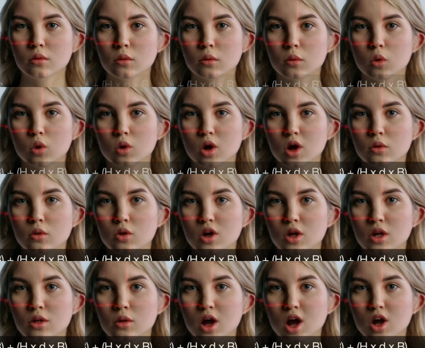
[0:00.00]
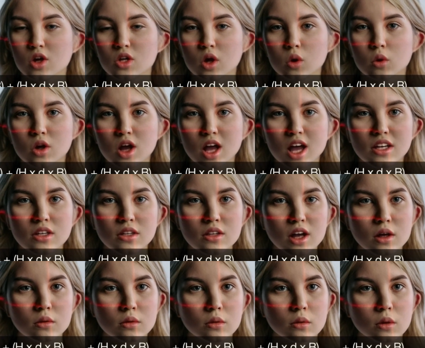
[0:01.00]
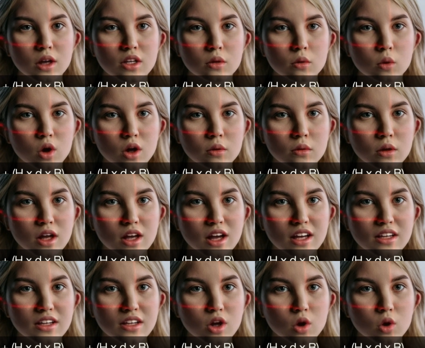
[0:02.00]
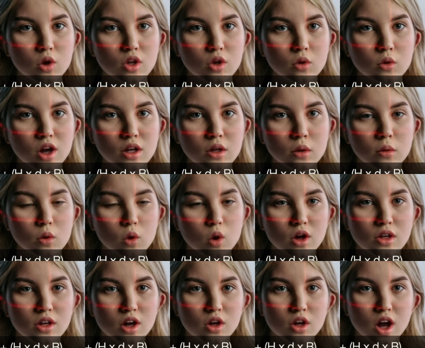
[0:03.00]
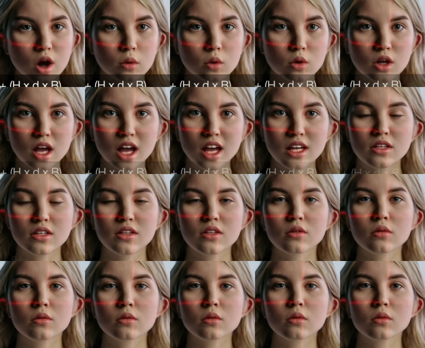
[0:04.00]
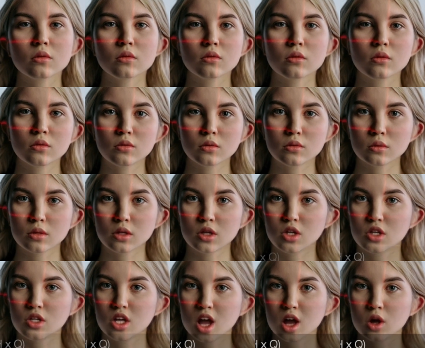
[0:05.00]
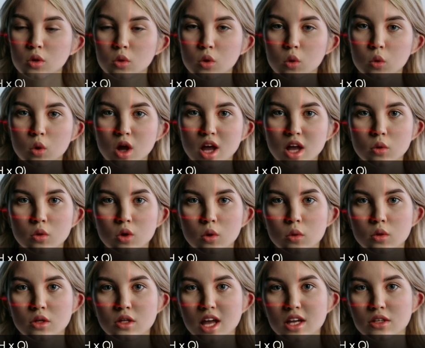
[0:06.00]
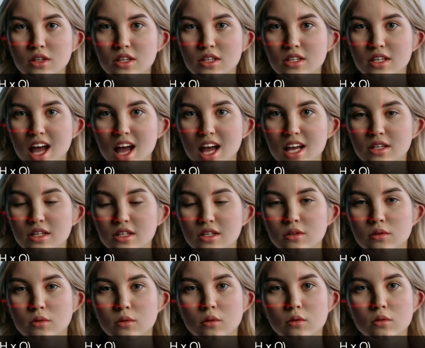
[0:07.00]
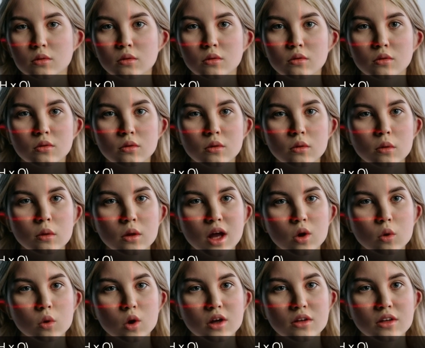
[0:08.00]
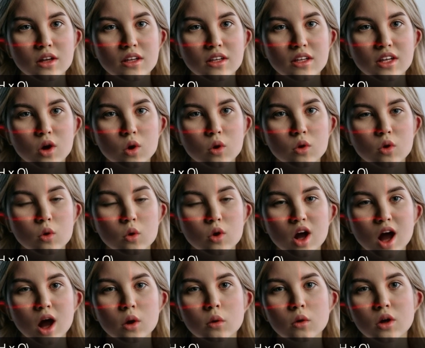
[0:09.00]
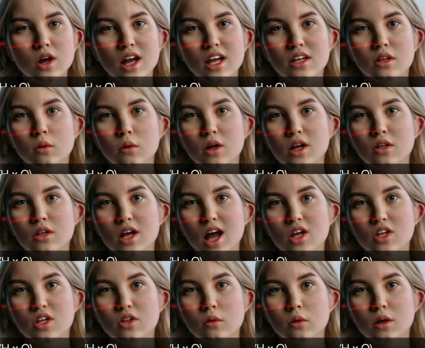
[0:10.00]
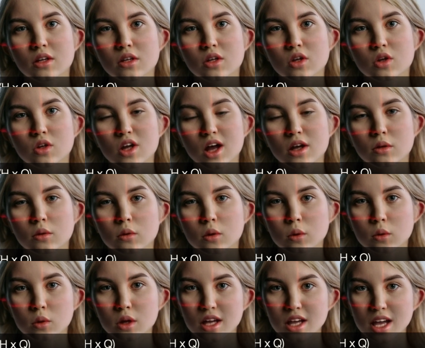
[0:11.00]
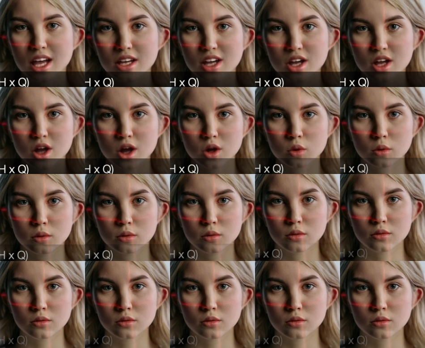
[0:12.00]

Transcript: Moreover, our lowercase times base point B is equal to random point R uppercase. So, we can represent this as P1 is equal to our uppercase plus hash of message times public key Q.